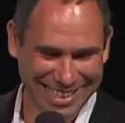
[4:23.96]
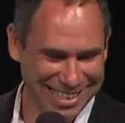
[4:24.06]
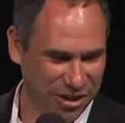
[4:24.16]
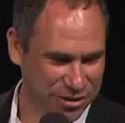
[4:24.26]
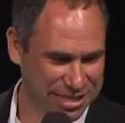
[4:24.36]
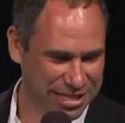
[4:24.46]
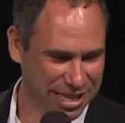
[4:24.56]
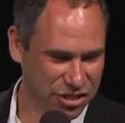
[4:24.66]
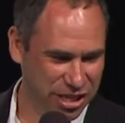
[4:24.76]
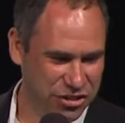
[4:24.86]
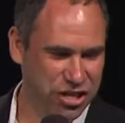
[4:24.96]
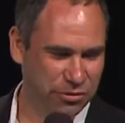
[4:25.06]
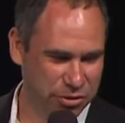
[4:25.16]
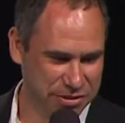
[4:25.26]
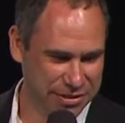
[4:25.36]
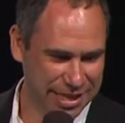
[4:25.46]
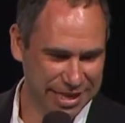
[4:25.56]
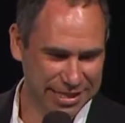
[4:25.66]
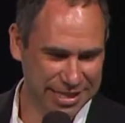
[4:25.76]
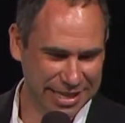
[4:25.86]
Now, this is actually Jevons,
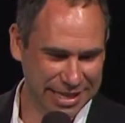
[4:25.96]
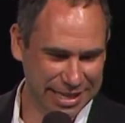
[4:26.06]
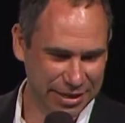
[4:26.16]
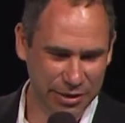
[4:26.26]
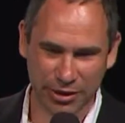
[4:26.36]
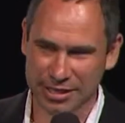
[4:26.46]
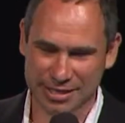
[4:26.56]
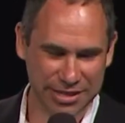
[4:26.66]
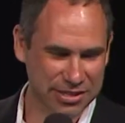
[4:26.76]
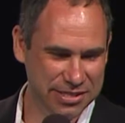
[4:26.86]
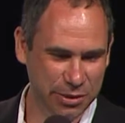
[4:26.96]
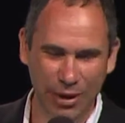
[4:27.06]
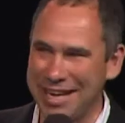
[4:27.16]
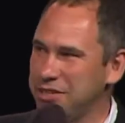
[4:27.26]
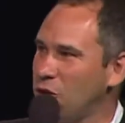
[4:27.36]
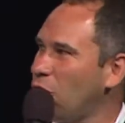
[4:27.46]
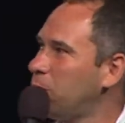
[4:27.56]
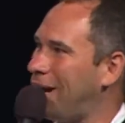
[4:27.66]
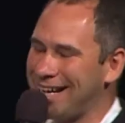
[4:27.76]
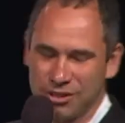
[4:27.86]
and there is quite known
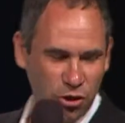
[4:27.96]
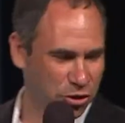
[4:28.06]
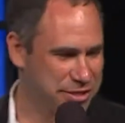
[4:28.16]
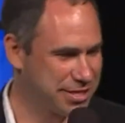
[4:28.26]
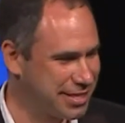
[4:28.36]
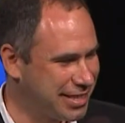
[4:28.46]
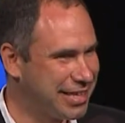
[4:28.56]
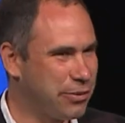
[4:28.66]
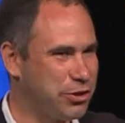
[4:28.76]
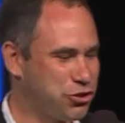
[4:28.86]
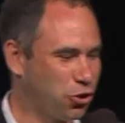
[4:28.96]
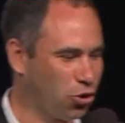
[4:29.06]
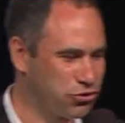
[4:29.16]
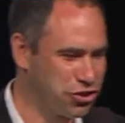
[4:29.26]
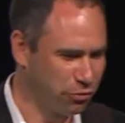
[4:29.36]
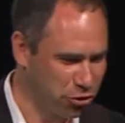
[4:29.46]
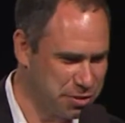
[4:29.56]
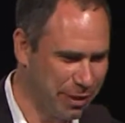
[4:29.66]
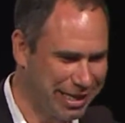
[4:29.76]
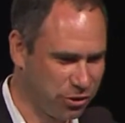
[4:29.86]
paradox which called Jevons
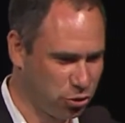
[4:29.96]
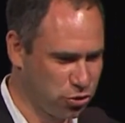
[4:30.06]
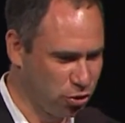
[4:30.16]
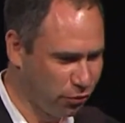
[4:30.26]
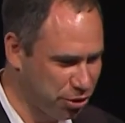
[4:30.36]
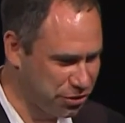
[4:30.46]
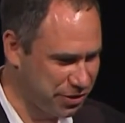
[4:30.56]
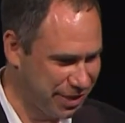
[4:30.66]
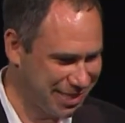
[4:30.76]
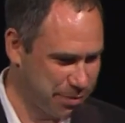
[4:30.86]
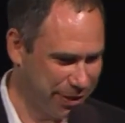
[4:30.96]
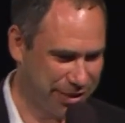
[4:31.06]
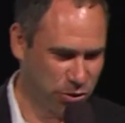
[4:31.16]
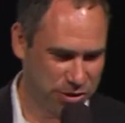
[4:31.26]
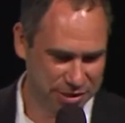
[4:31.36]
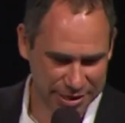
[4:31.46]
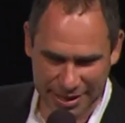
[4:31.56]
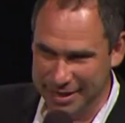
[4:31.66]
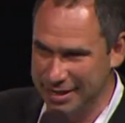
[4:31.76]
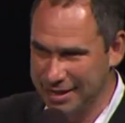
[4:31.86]
paradox. So what does it paradox
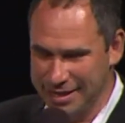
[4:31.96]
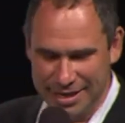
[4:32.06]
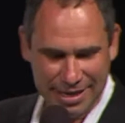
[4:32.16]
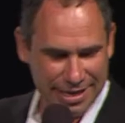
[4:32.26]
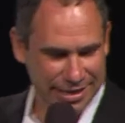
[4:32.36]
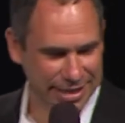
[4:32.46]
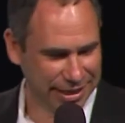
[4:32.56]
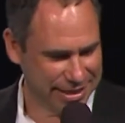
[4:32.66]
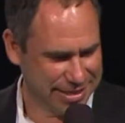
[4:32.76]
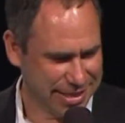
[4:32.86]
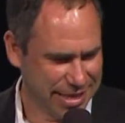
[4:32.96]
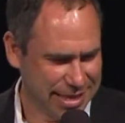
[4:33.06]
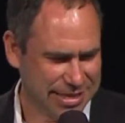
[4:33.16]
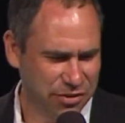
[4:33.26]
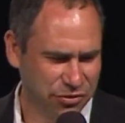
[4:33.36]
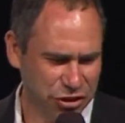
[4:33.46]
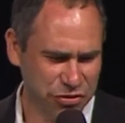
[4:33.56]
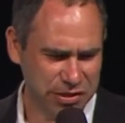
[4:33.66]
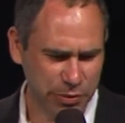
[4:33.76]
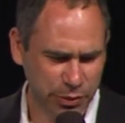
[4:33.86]
tell us? The
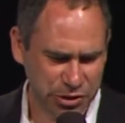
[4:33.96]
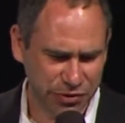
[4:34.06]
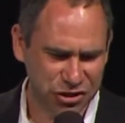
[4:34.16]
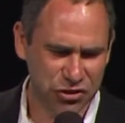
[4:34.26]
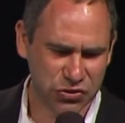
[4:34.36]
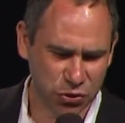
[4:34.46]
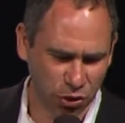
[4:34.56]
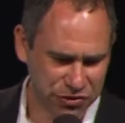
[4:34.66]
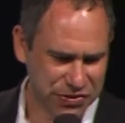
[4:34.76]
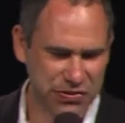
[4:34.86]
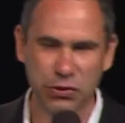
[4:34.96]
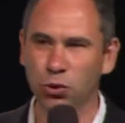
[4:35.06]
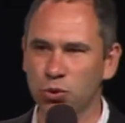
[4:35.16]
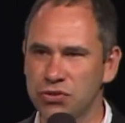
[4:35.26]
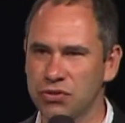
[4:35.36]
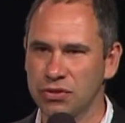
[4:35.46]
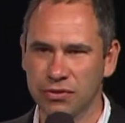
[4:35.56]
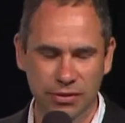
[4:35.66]
efficiency with which a source is used